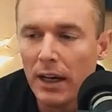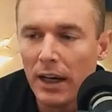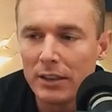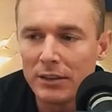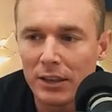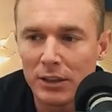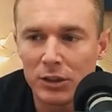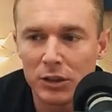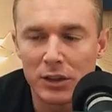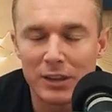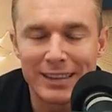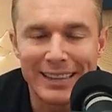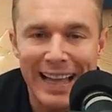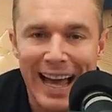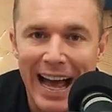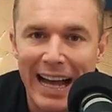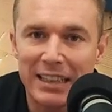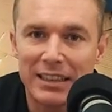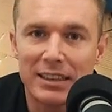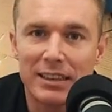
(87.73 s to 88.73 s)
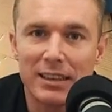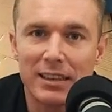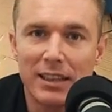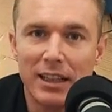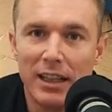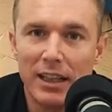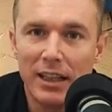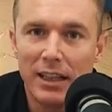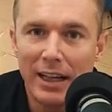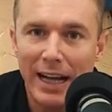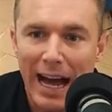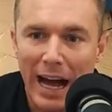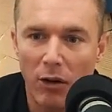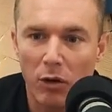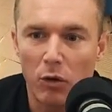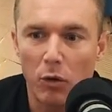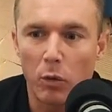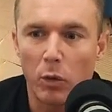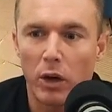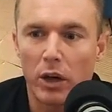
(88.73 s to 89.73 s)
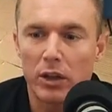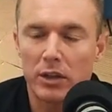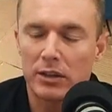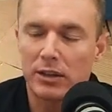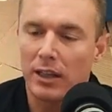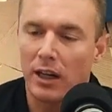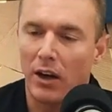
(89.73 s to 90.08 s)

essentially, that's how it works.